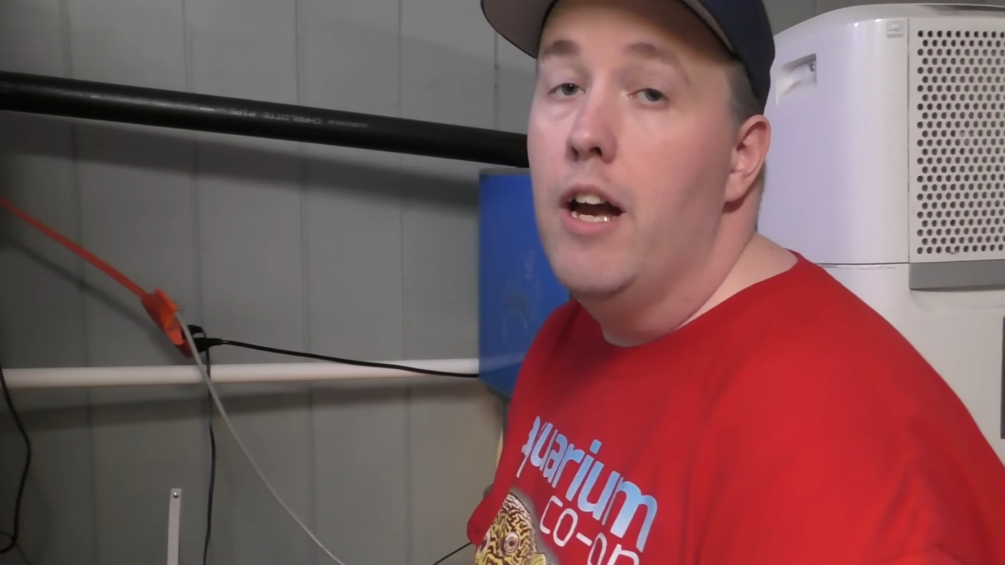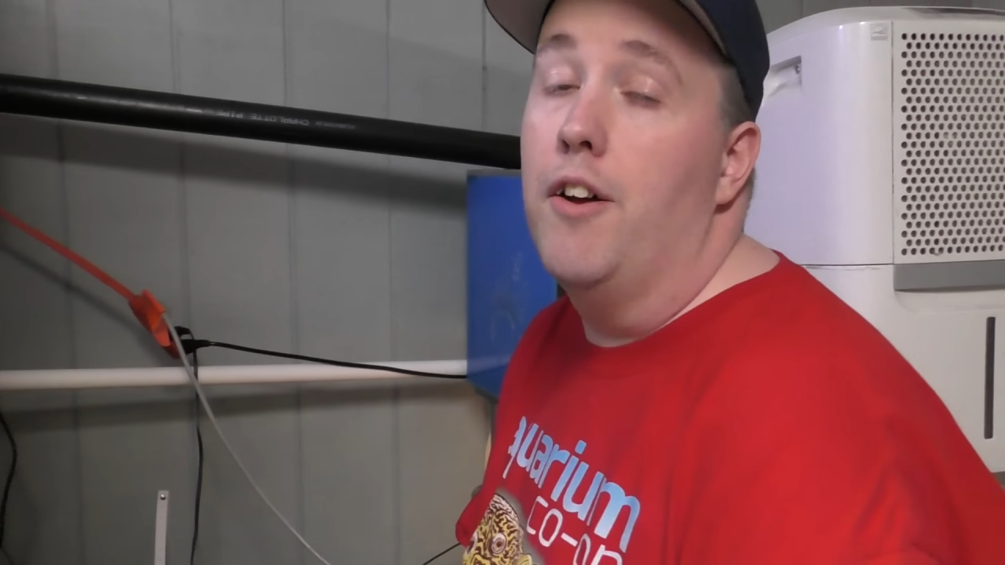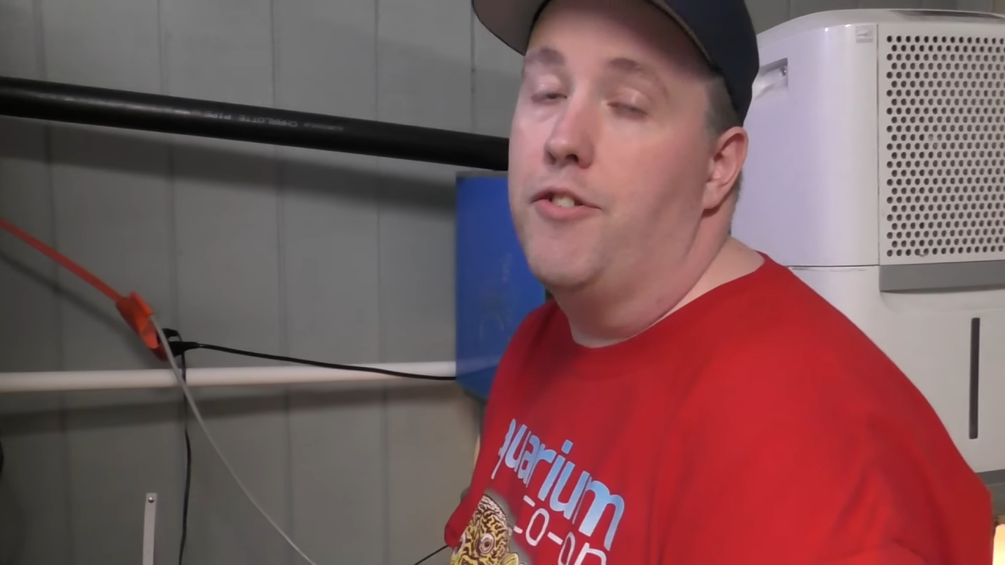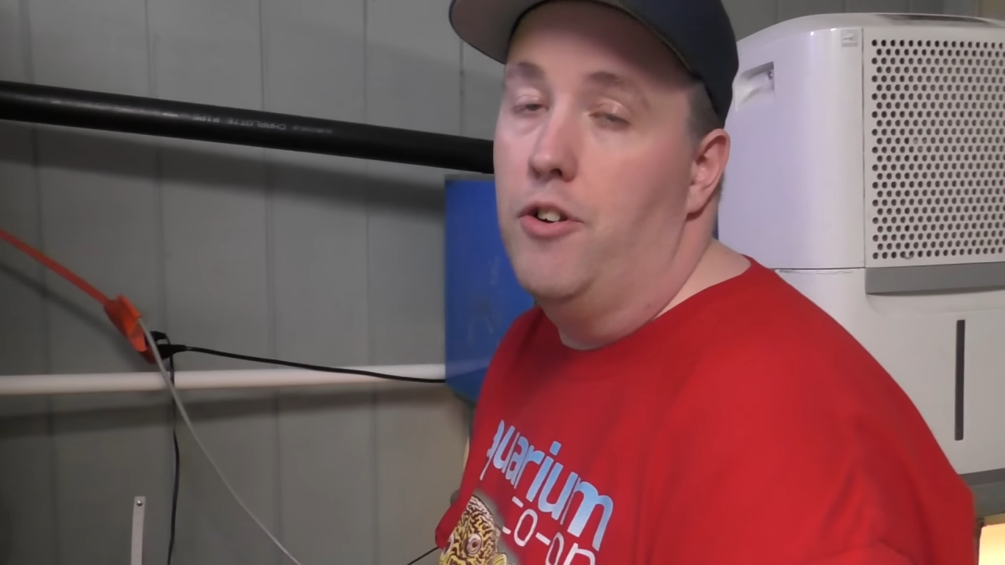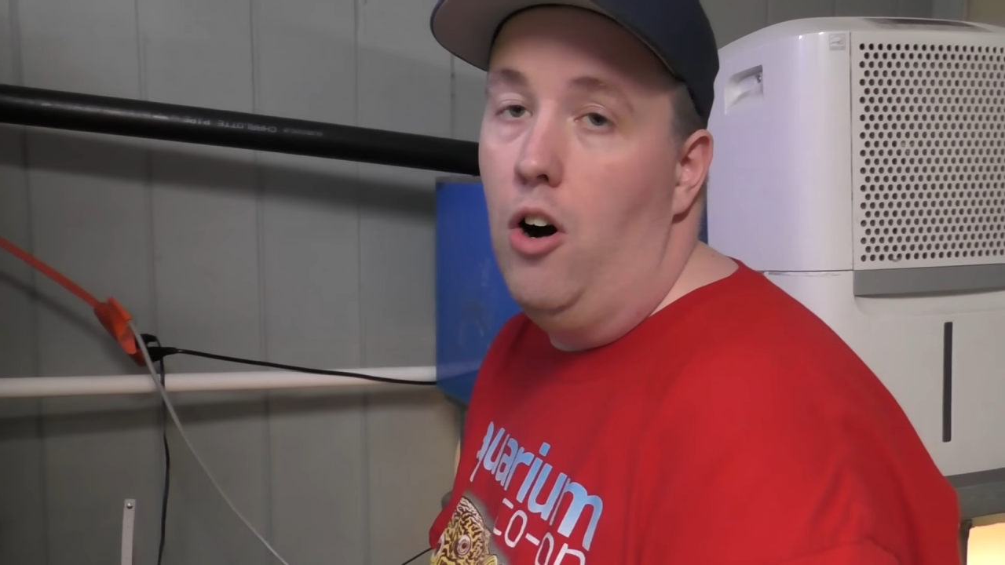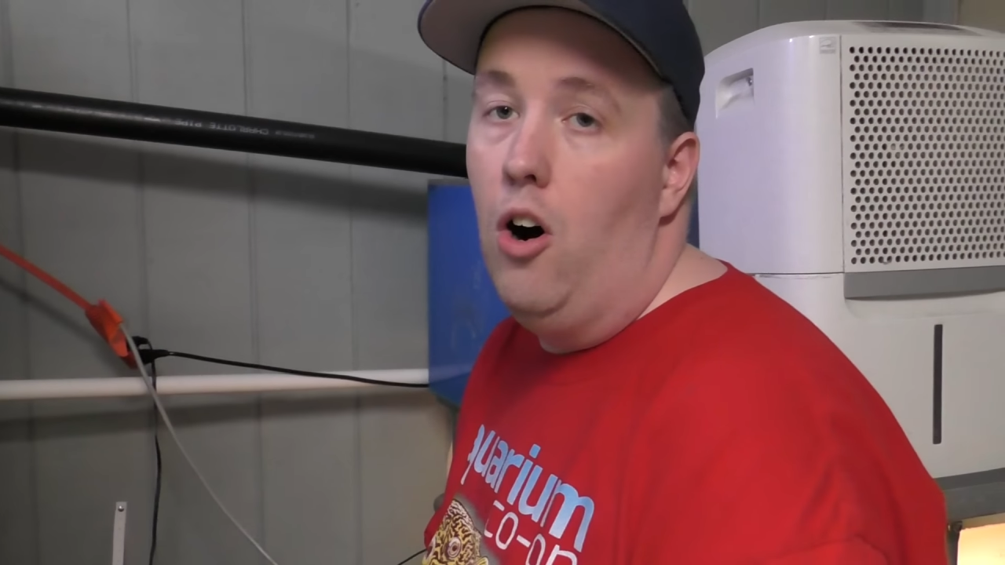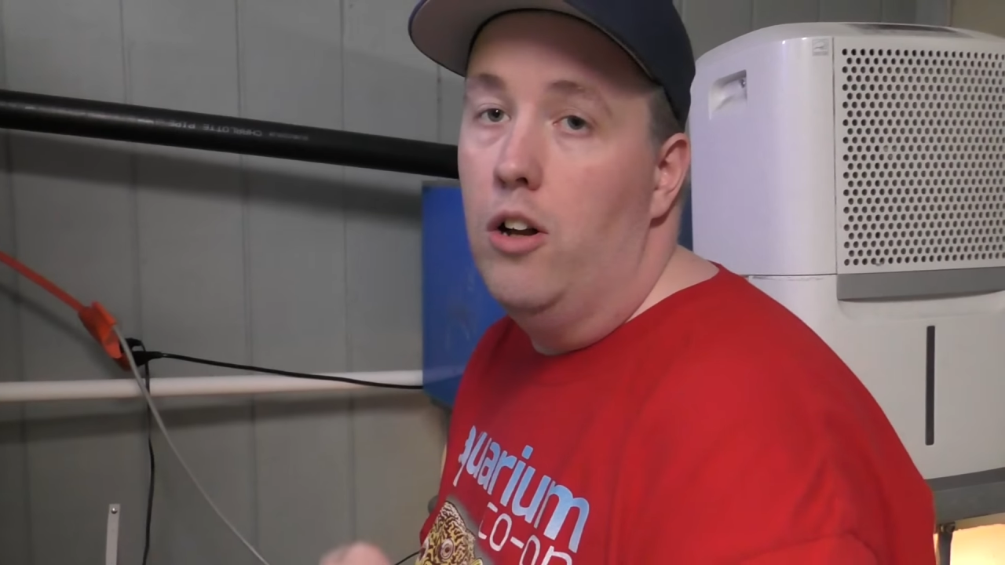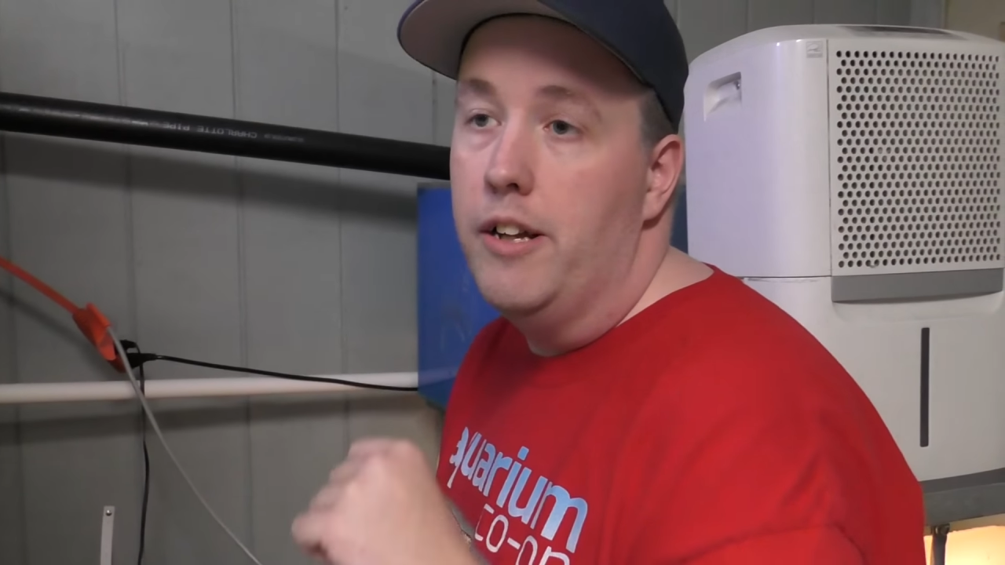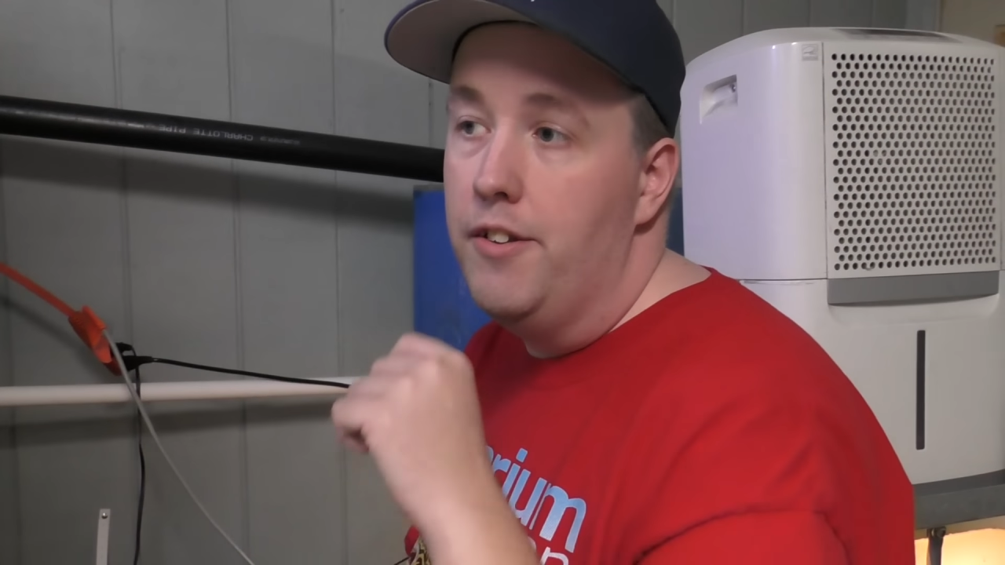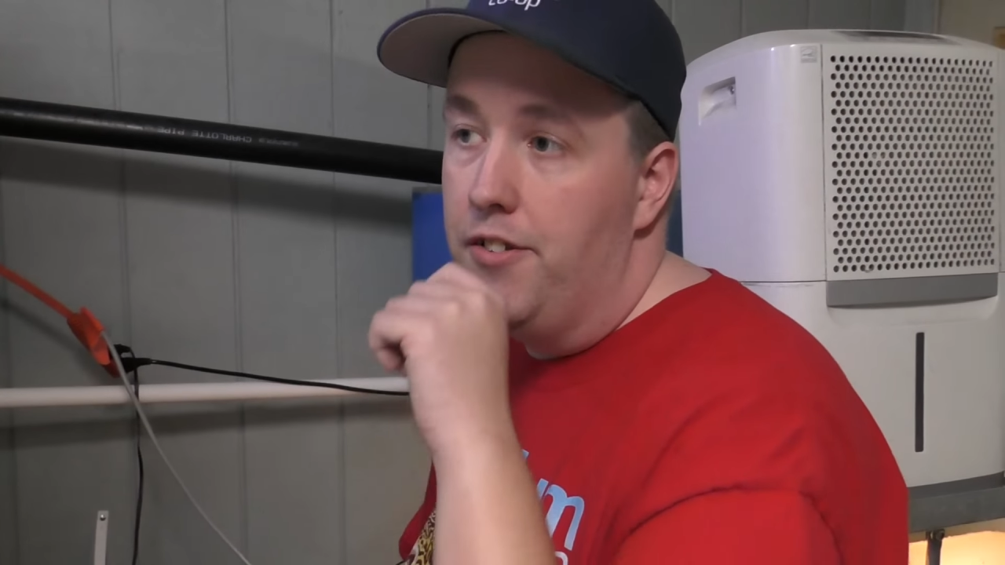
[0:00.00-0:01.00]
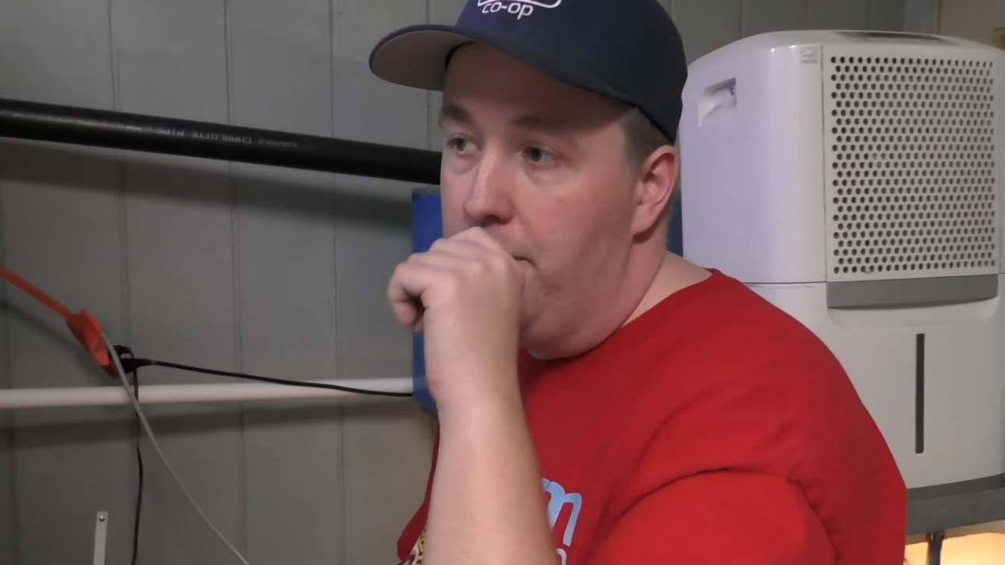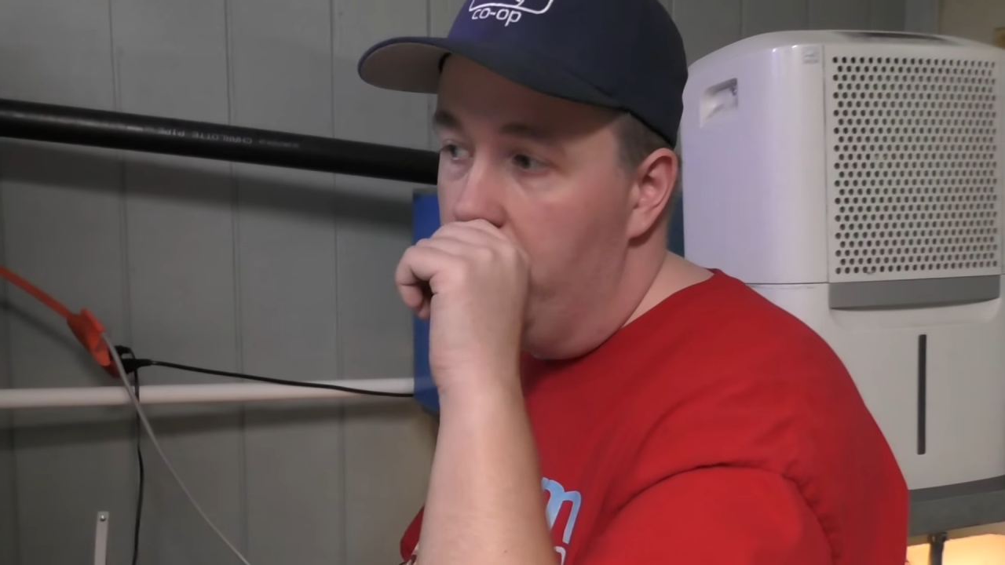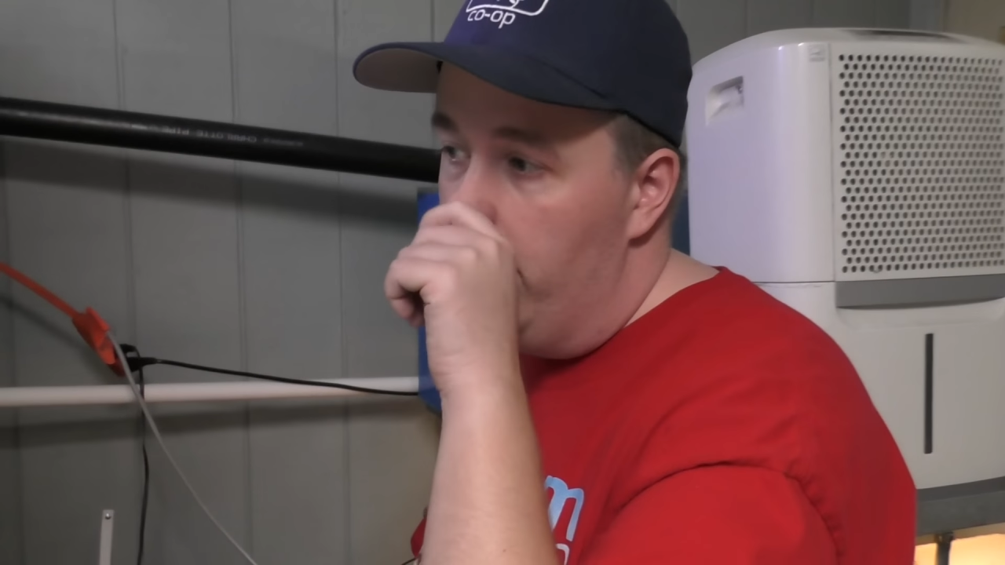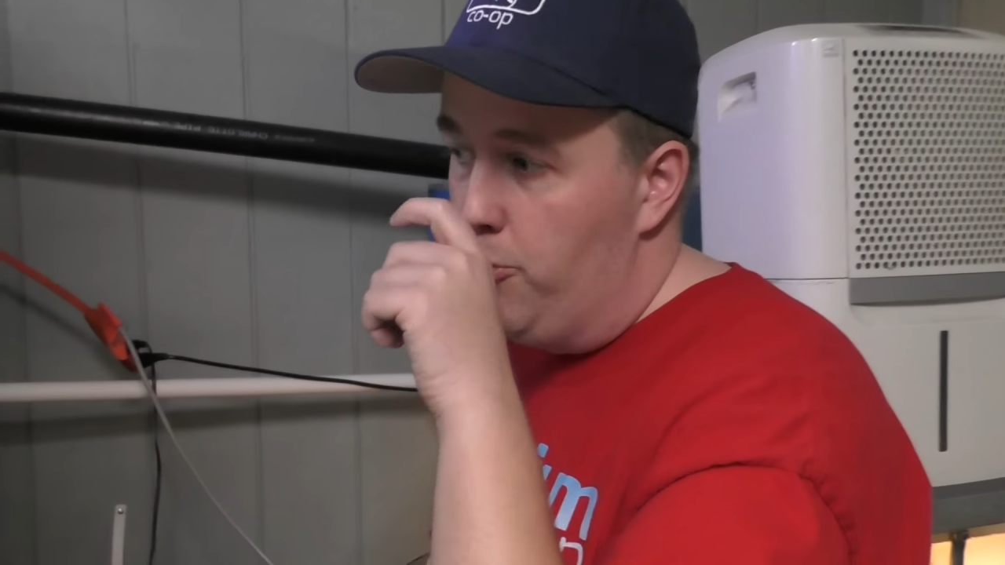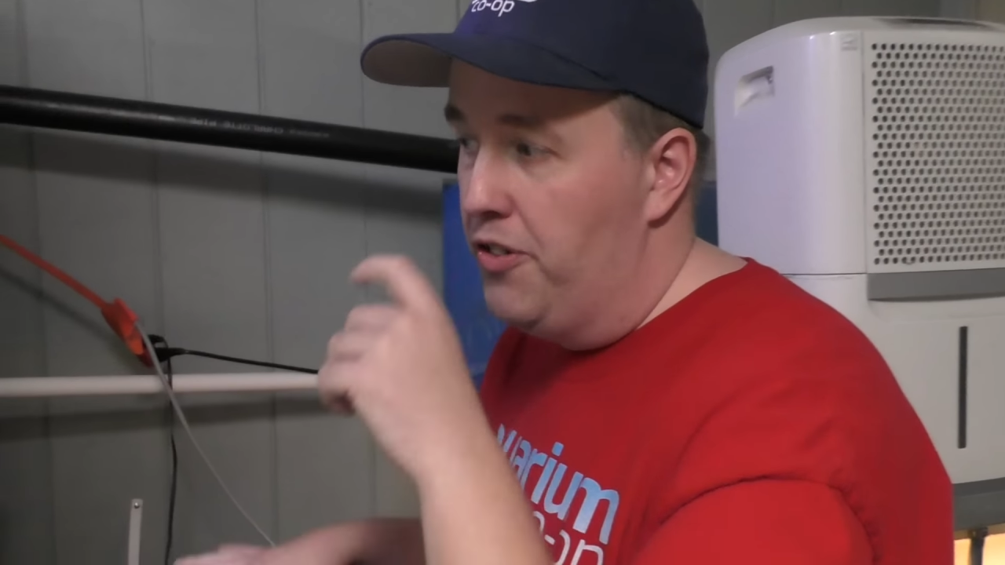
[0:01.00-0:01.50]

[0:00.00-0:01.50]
Yes, they're all in series,